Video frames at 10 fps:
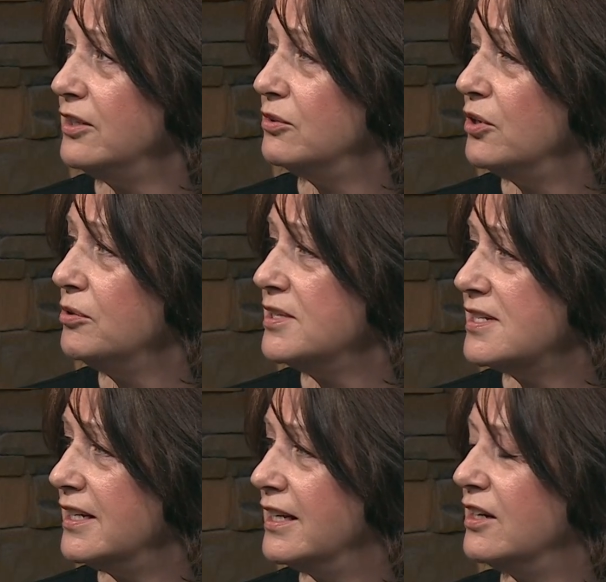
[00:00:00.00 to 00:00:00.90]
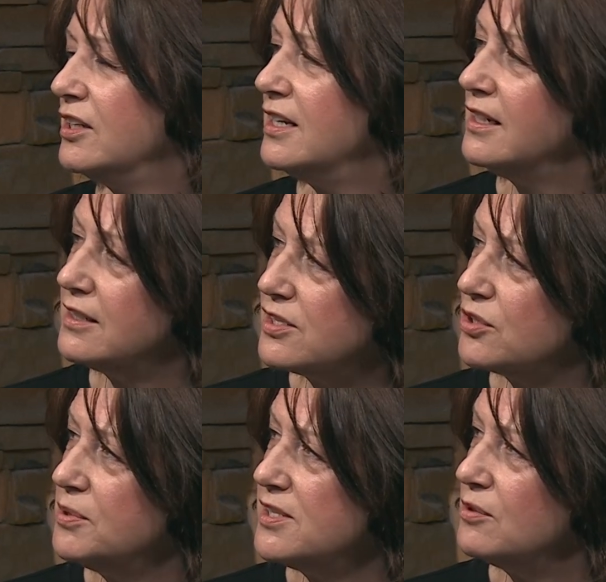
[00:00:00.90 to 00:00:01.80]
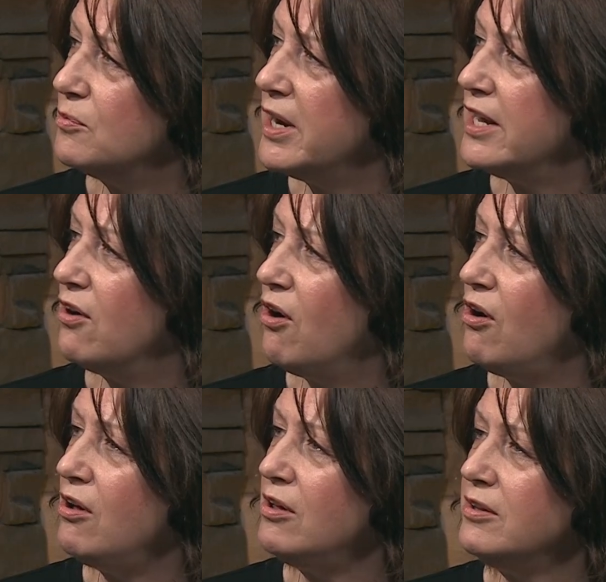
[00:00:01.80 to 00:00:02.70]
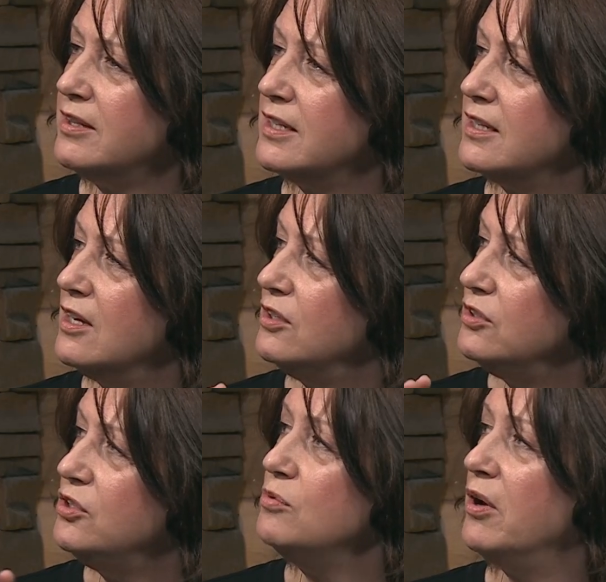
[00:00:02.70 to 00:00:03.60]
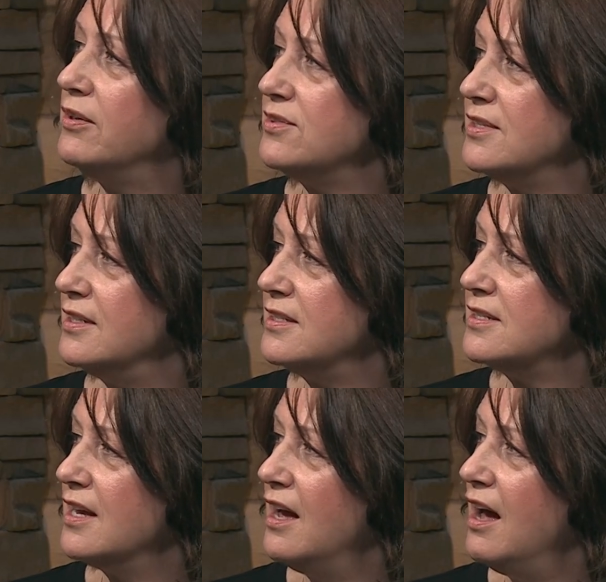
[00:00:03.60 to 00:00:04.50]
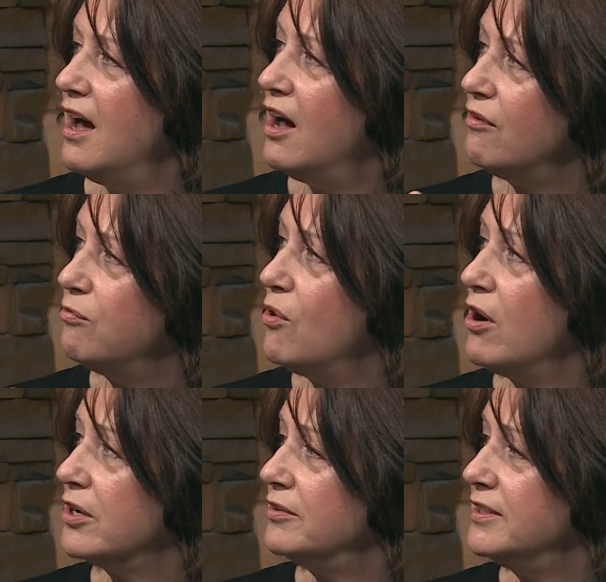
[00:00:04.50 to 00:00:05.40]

You're noticing in an exquisite way all the nuances of water, and